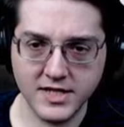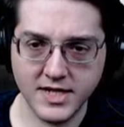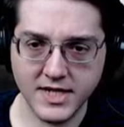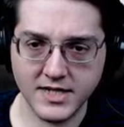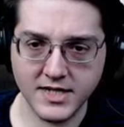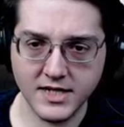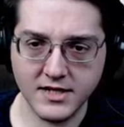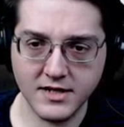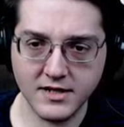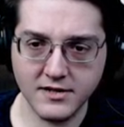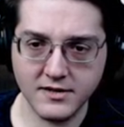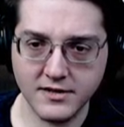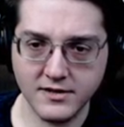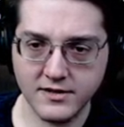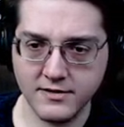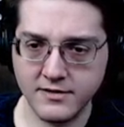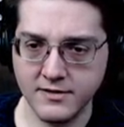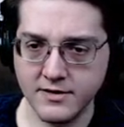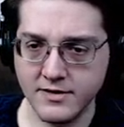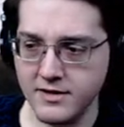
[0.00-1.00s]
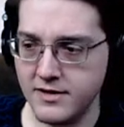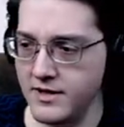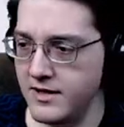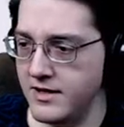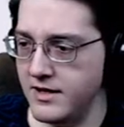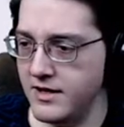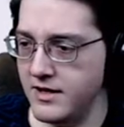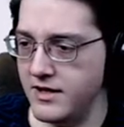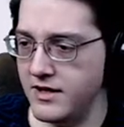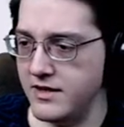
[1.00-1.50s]
That's another
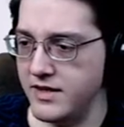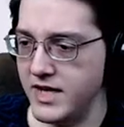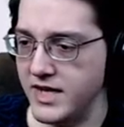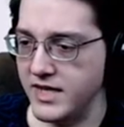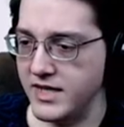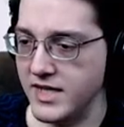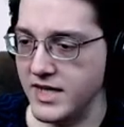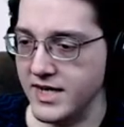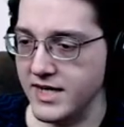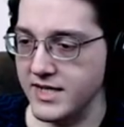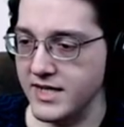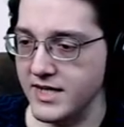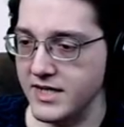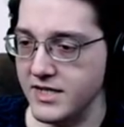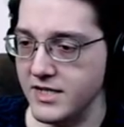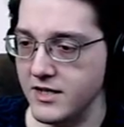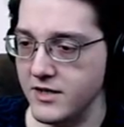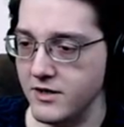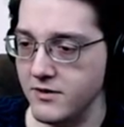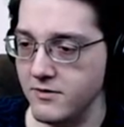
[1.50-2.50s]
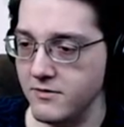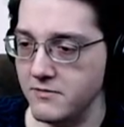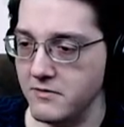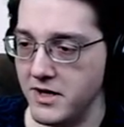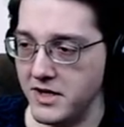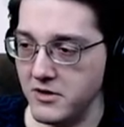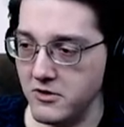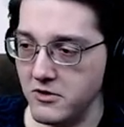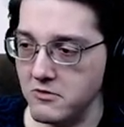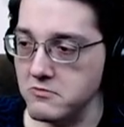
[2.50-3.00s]
thing that I need to do. I
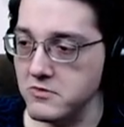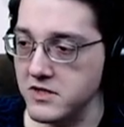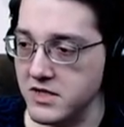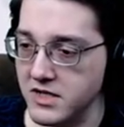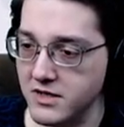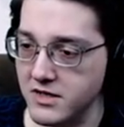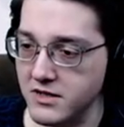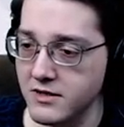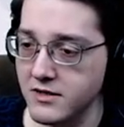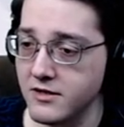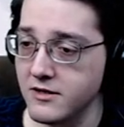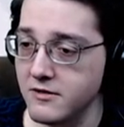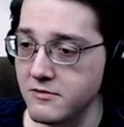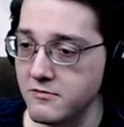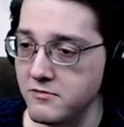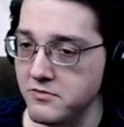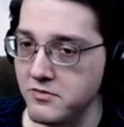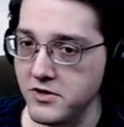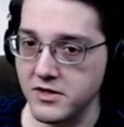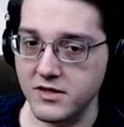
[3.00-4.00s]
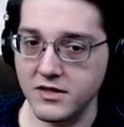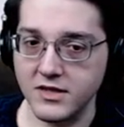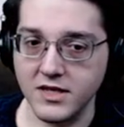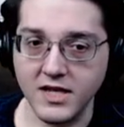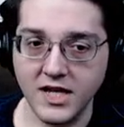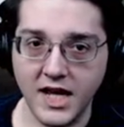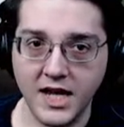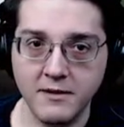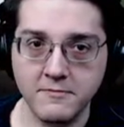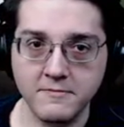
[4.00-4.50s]
normally put the
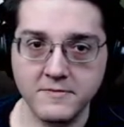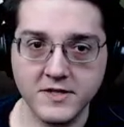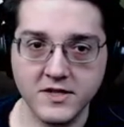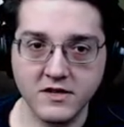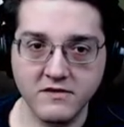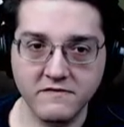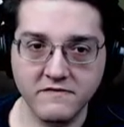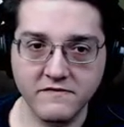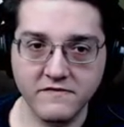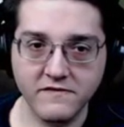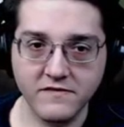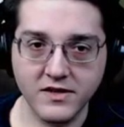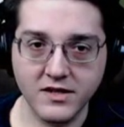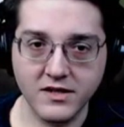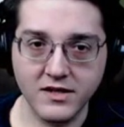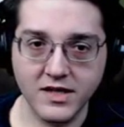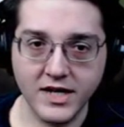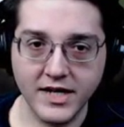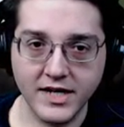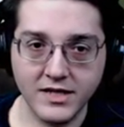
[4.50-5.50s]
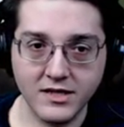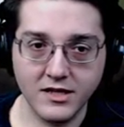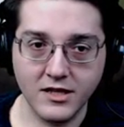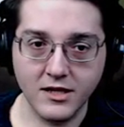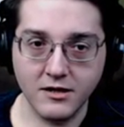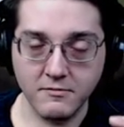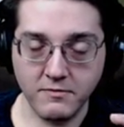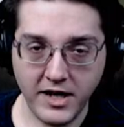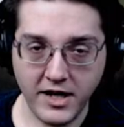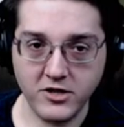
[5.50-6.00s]
names of like
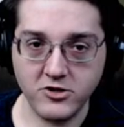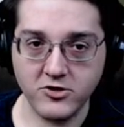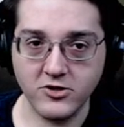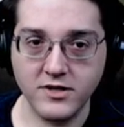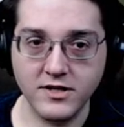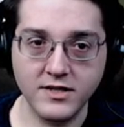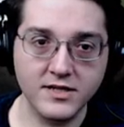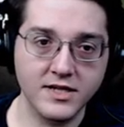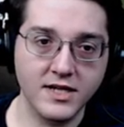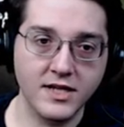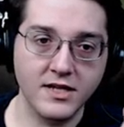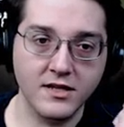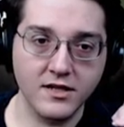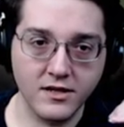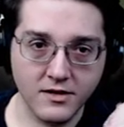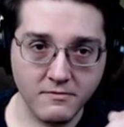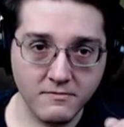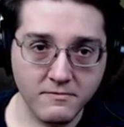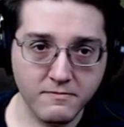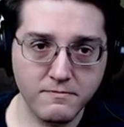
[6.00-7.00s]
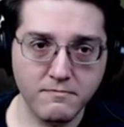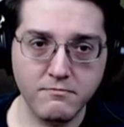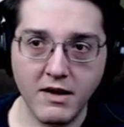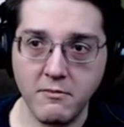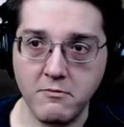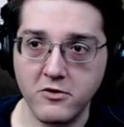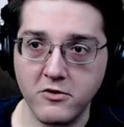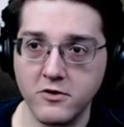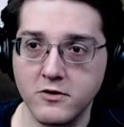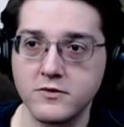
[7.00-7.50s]
the patrons and the
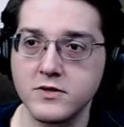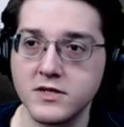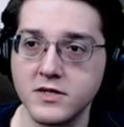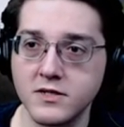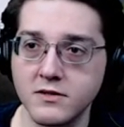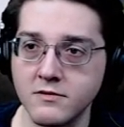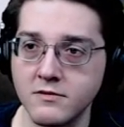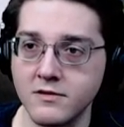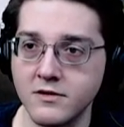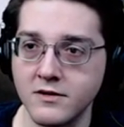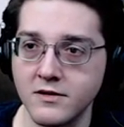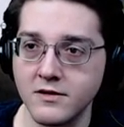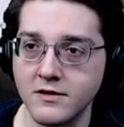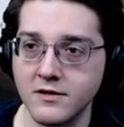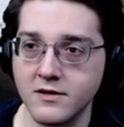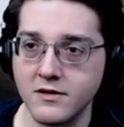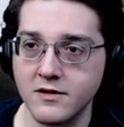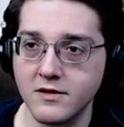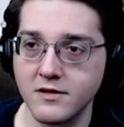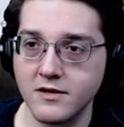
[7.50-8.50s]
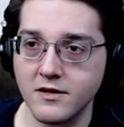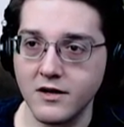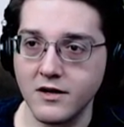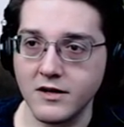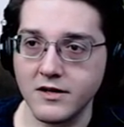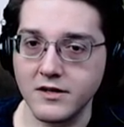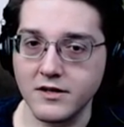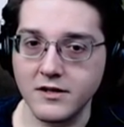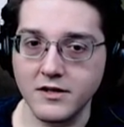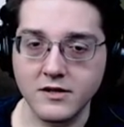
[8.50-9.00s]
members
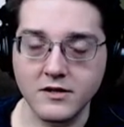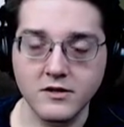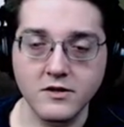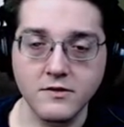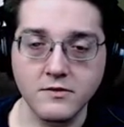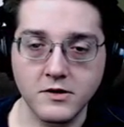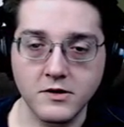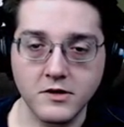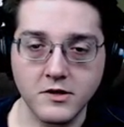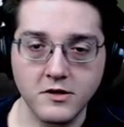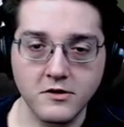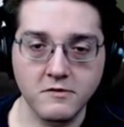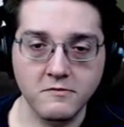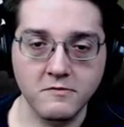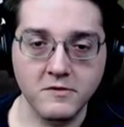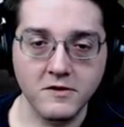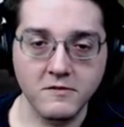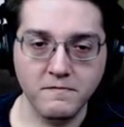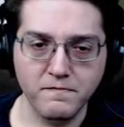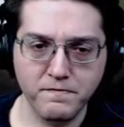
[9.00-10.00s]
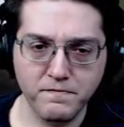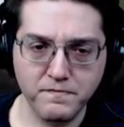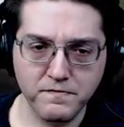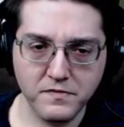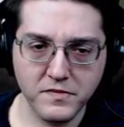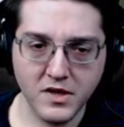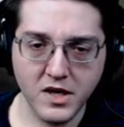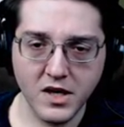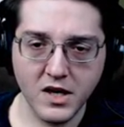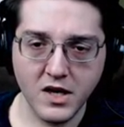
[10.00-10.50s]
on YouTube,
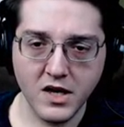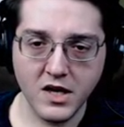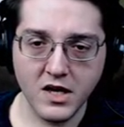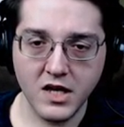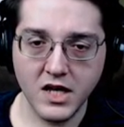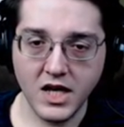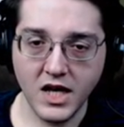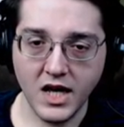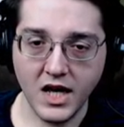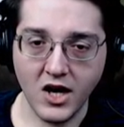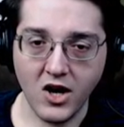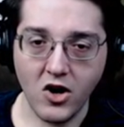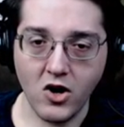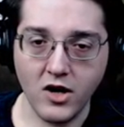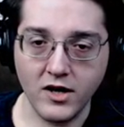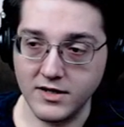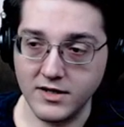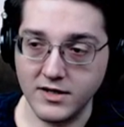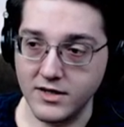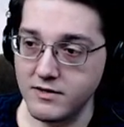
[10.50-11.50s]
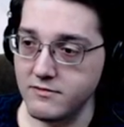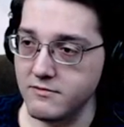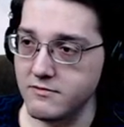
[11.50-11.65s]
on